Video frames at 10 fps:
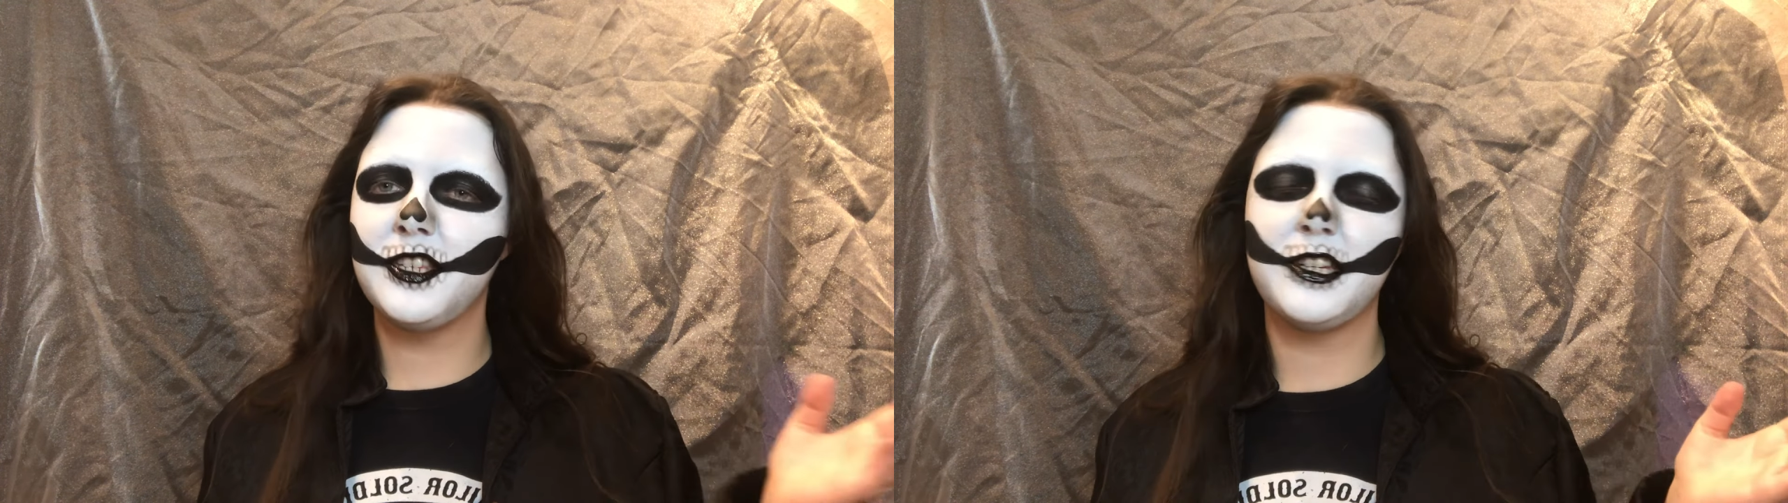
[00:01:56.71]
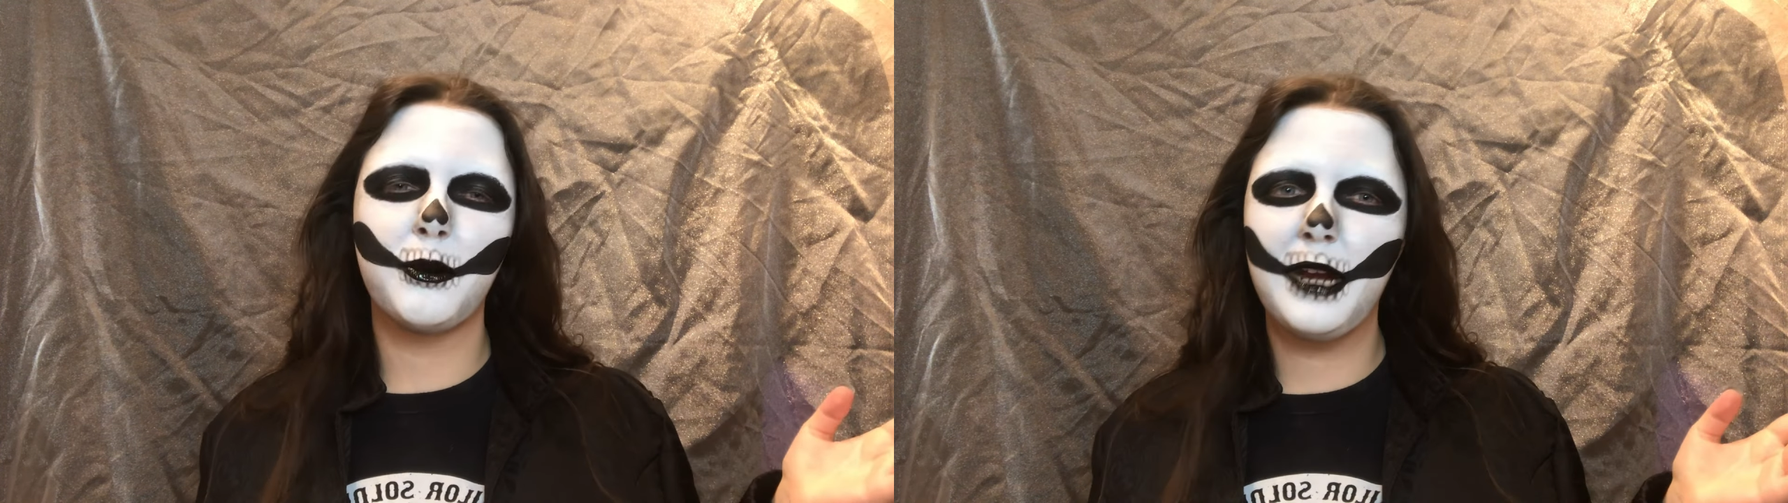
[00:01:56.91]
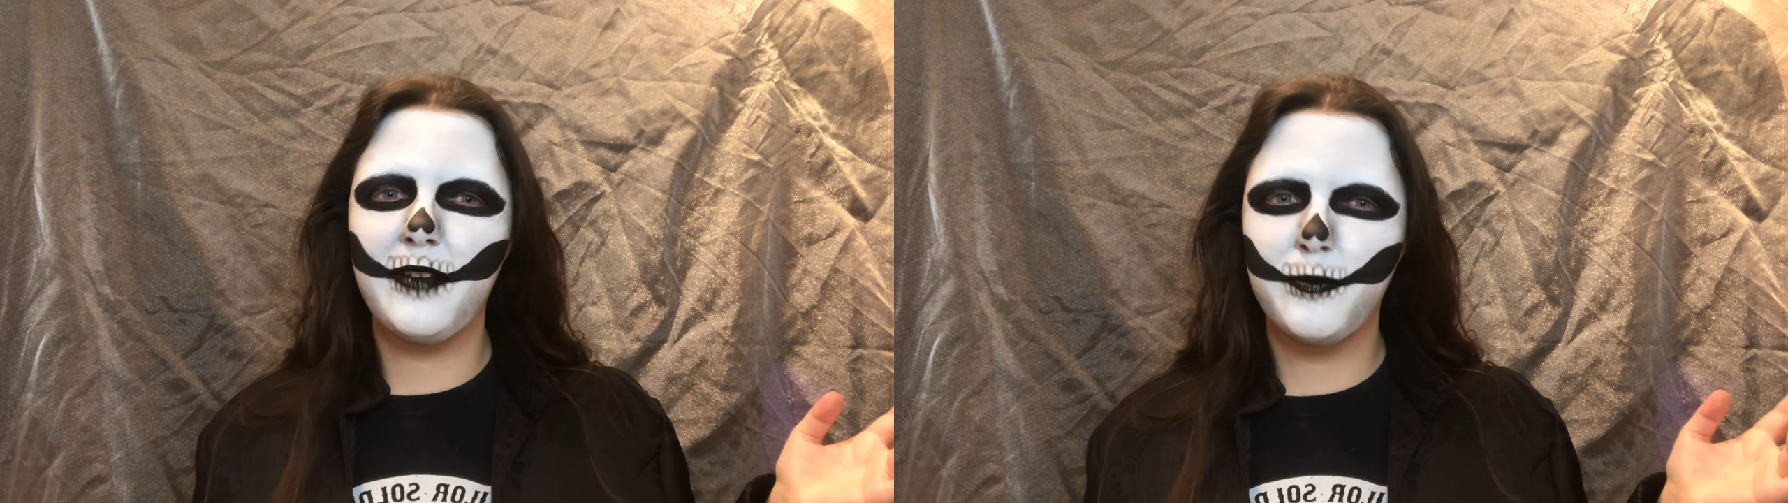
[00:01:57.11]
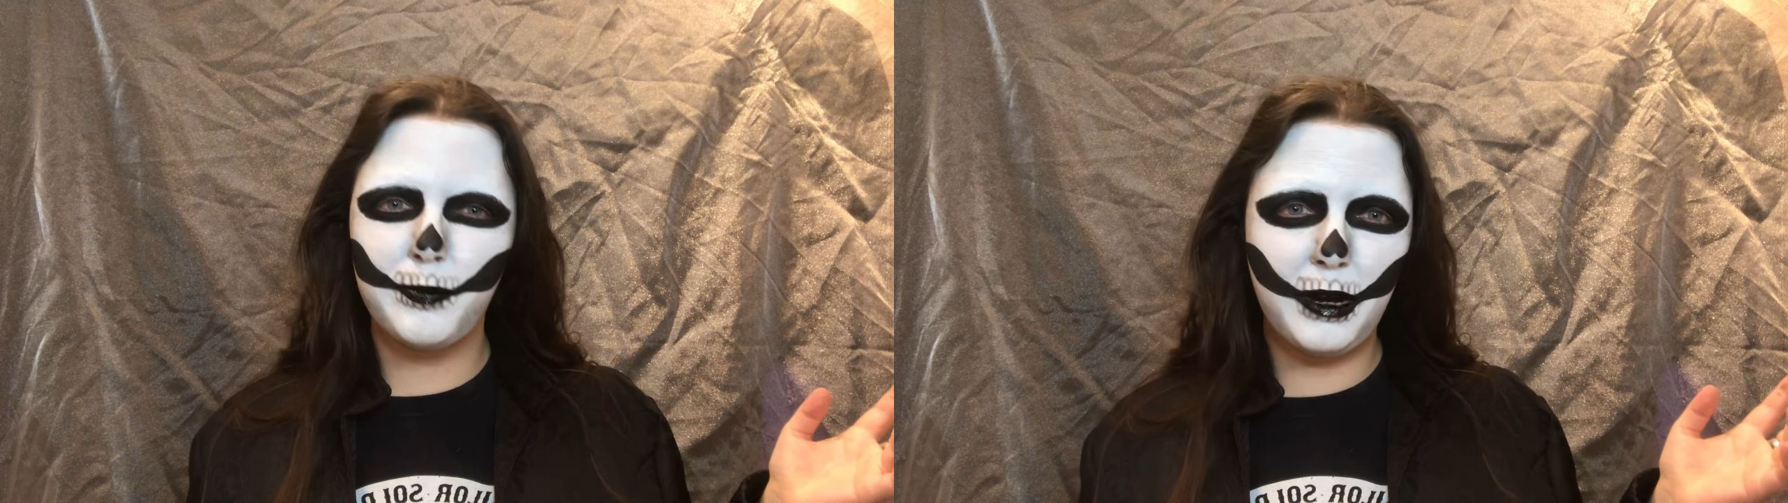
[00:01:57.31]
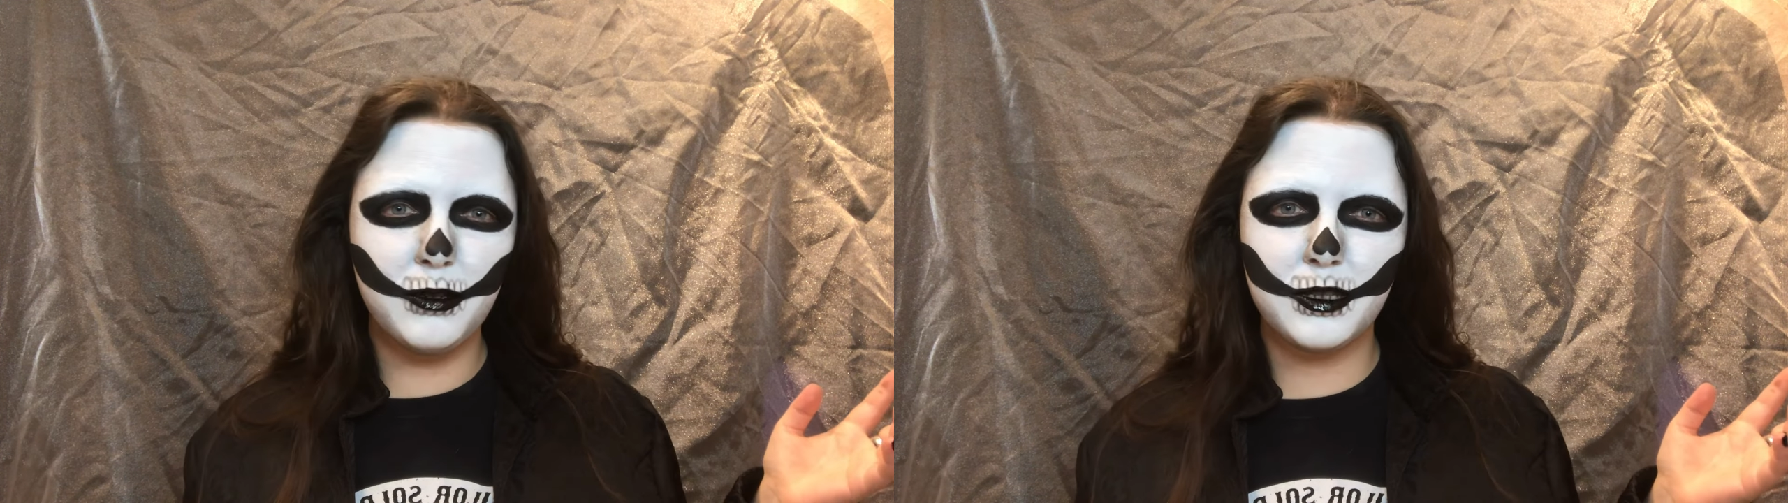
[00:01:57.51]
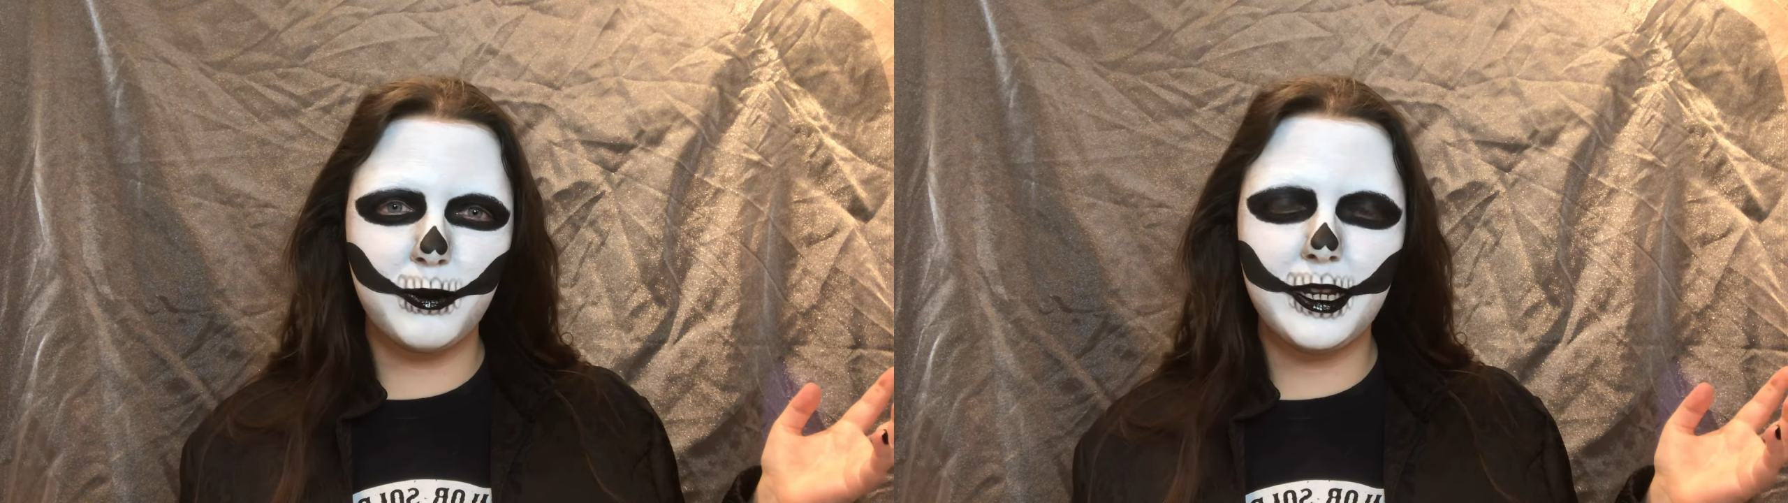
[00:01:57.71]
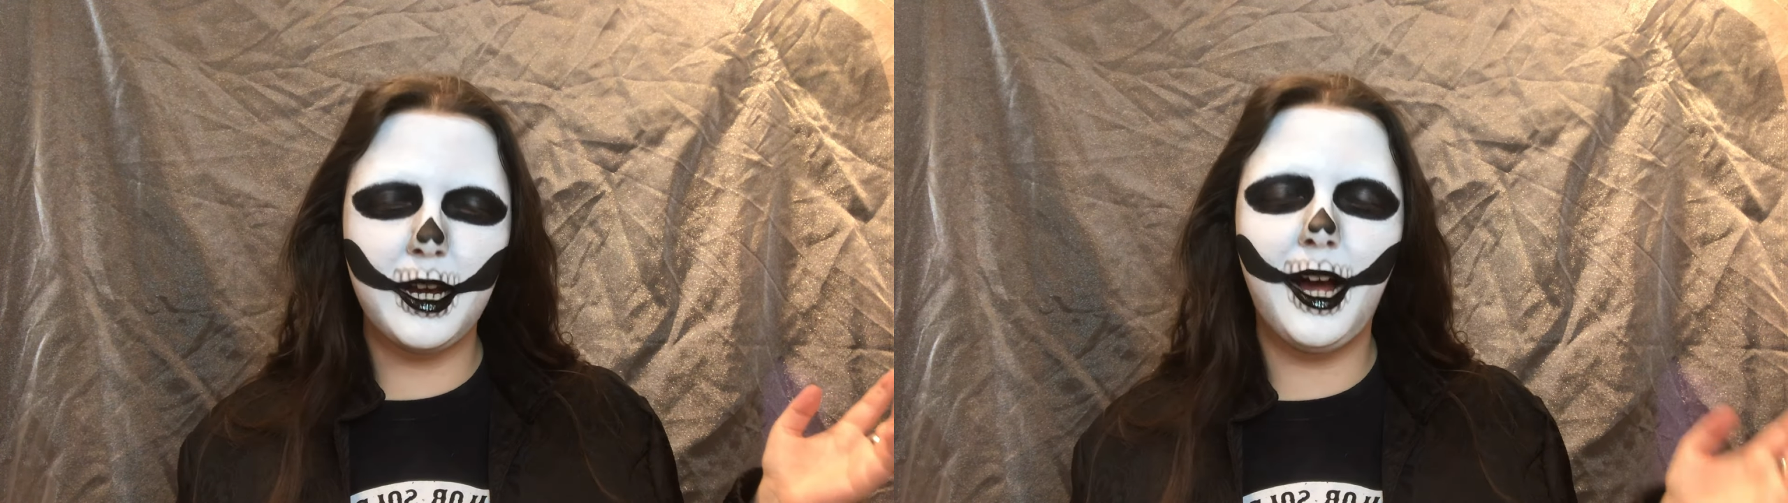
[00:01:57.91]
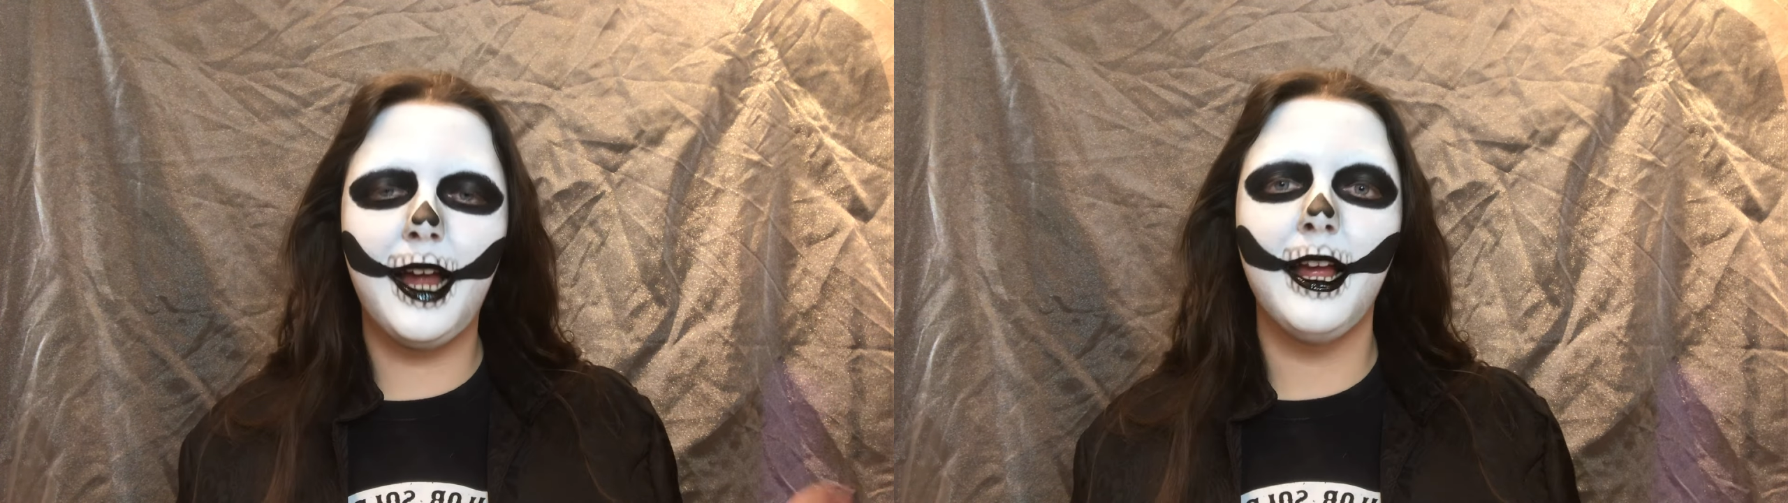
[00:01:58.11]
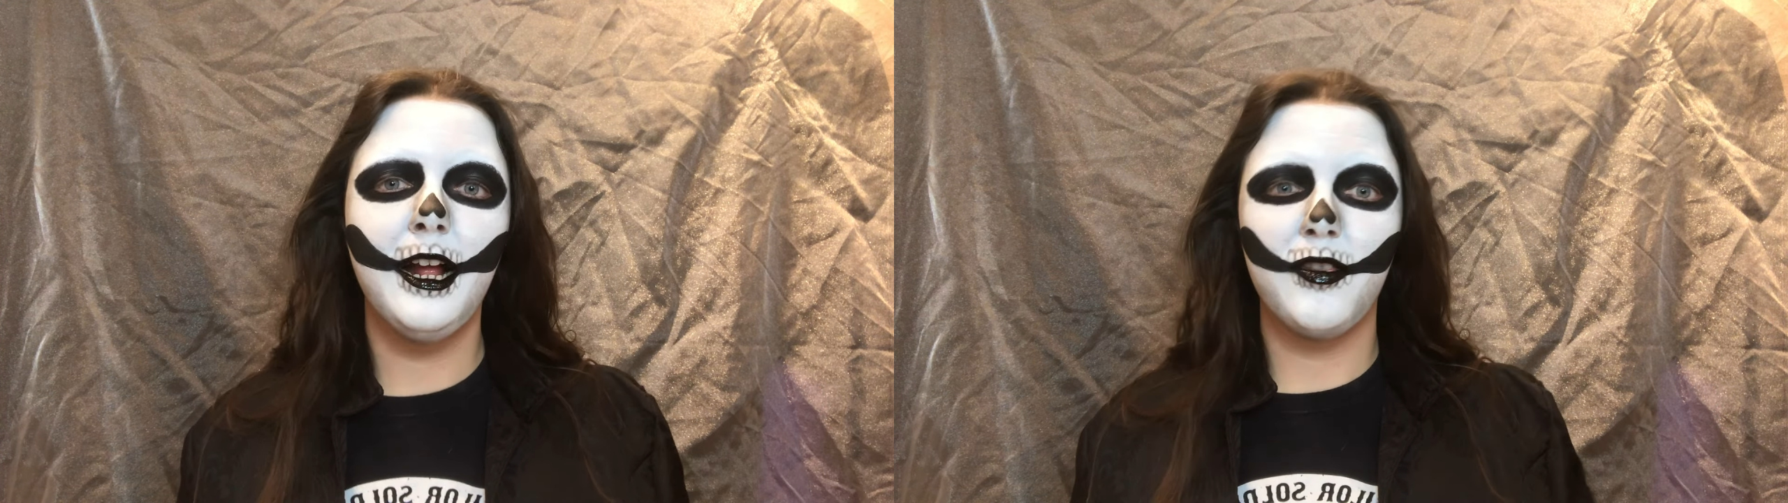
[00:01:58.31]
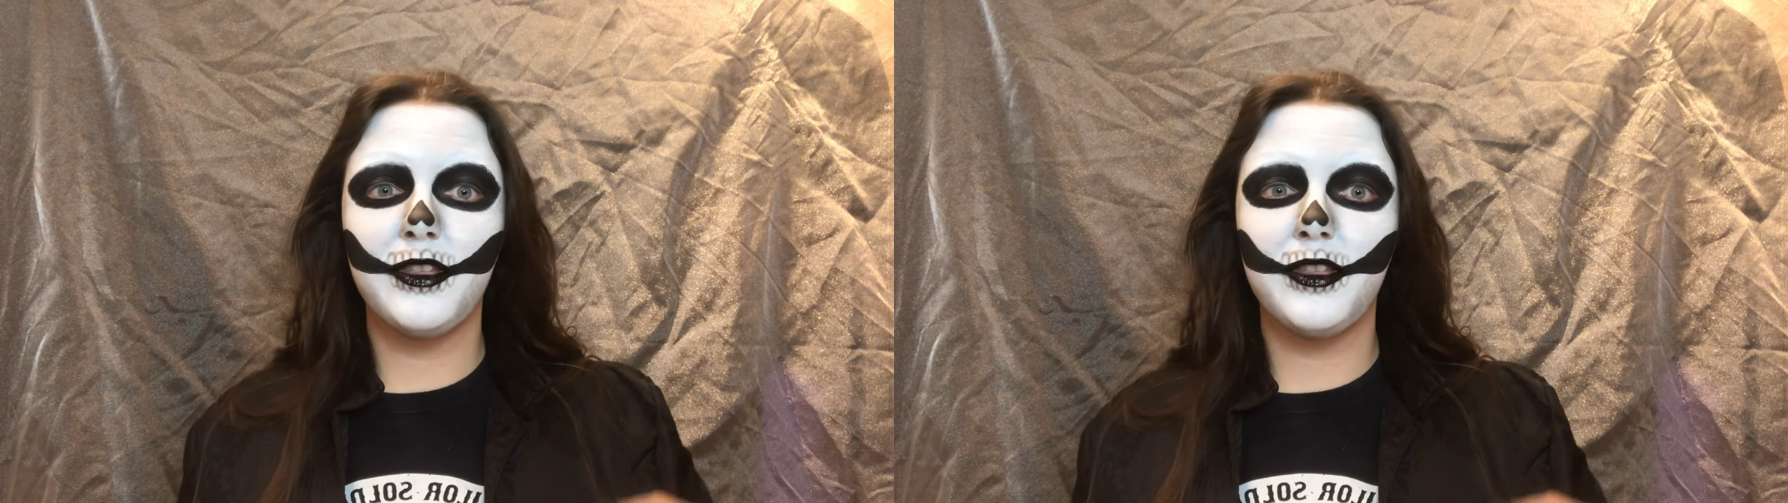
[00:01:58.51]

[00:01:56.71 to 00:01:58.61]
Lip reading: Instagram posts we got,